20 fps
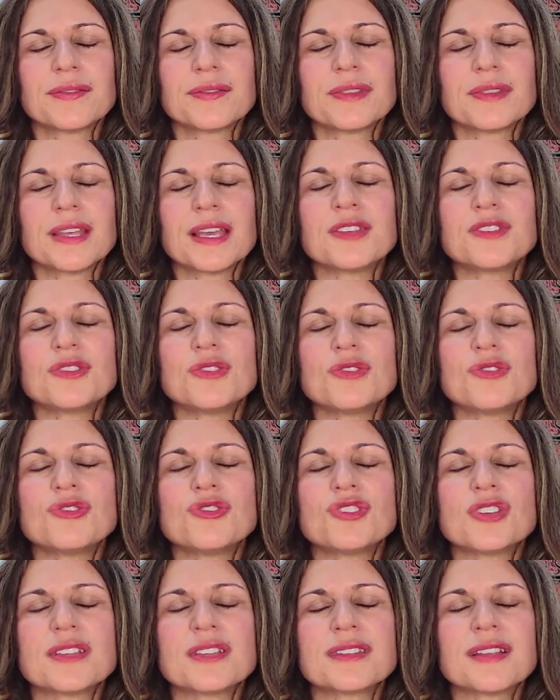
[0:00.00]
as you
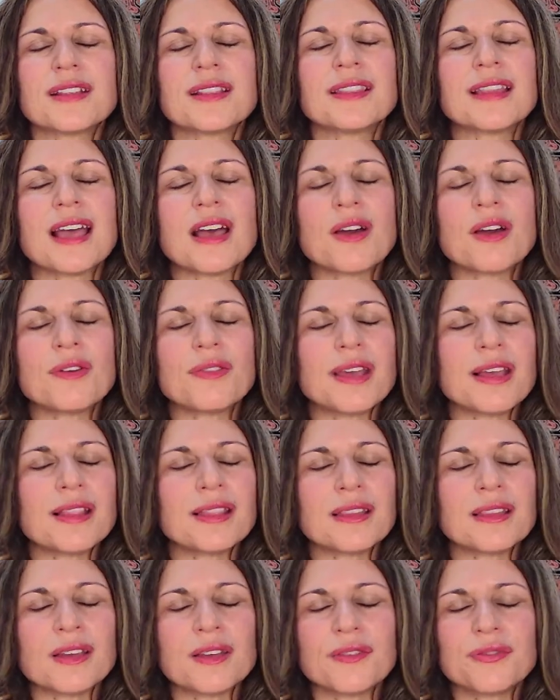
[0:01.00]
just allow
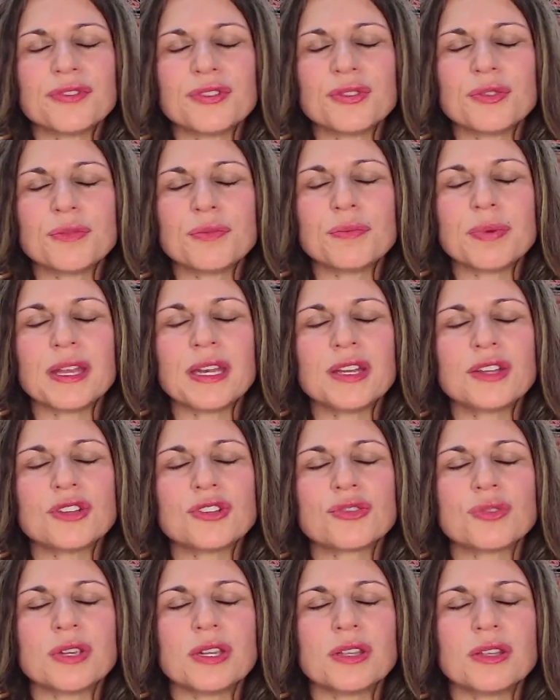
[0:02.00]
that love to
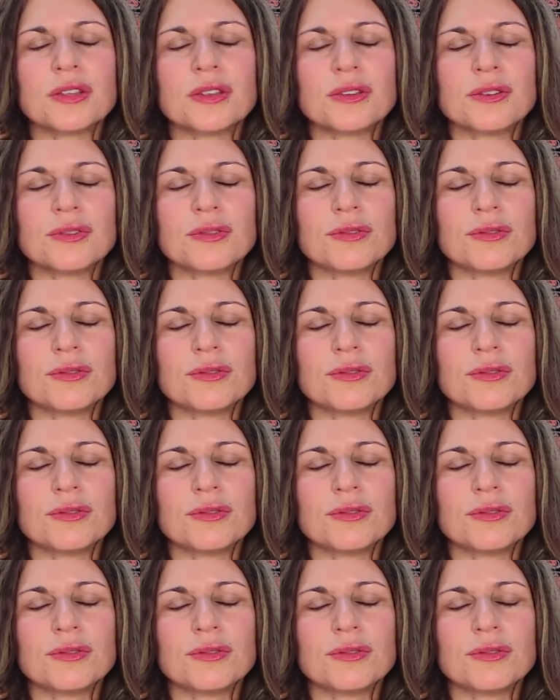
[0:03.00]
penetrate you.